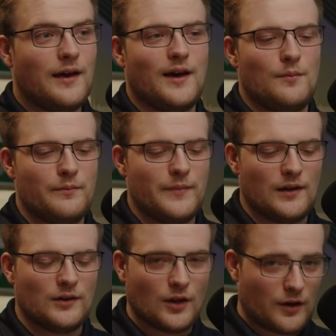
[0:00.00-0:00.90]
Um, a
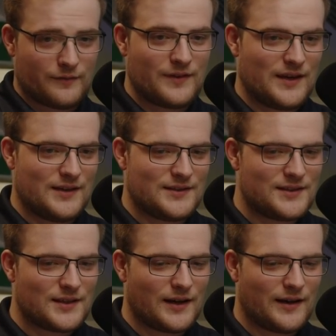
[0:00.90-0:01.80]
lot of
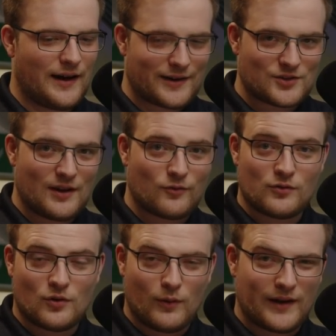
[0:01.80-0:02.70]
these uh, actually have
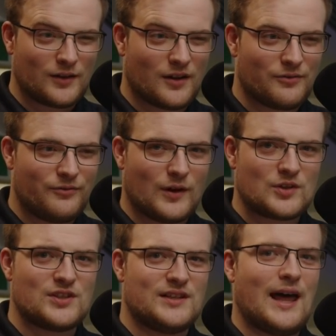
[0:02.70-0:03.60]
quite a lot of
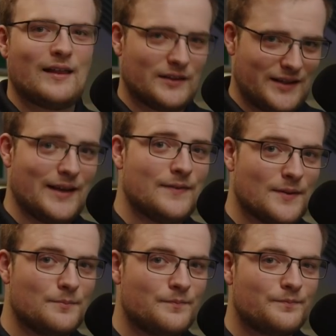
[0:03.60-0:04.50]
functionality in
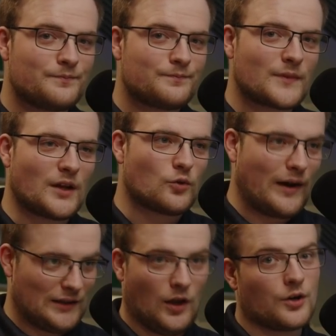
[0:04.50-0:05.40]
them and
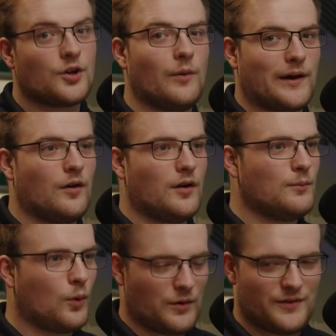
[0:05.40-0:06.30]
quite a lot going on
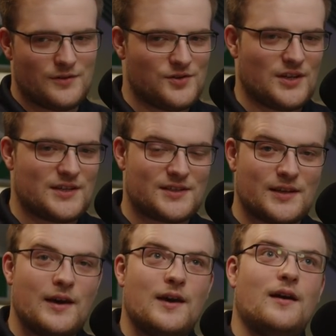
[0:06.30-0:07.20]
more than just
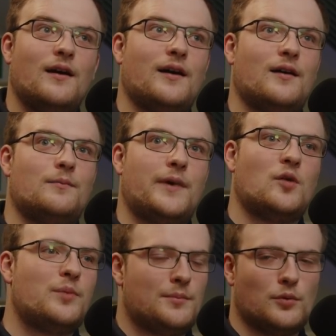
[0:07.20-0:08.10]
um,
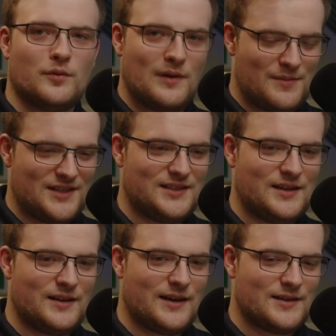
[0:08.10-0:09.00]
how people would maybe see
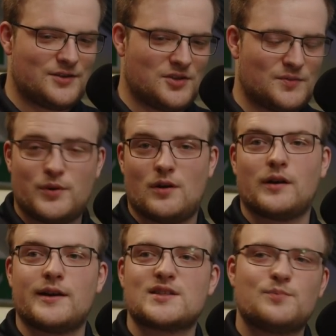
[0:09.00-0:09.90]
it as just
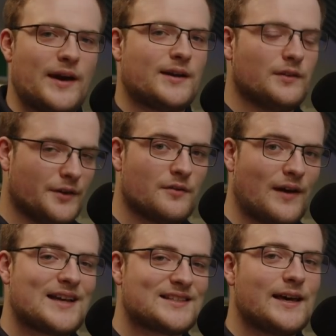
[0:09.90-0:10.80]
purely a speculative
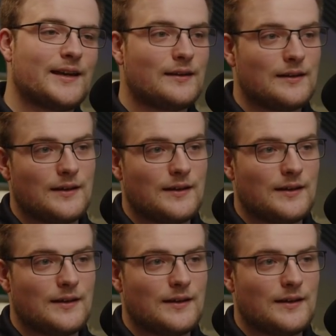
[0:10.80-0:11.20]
asset.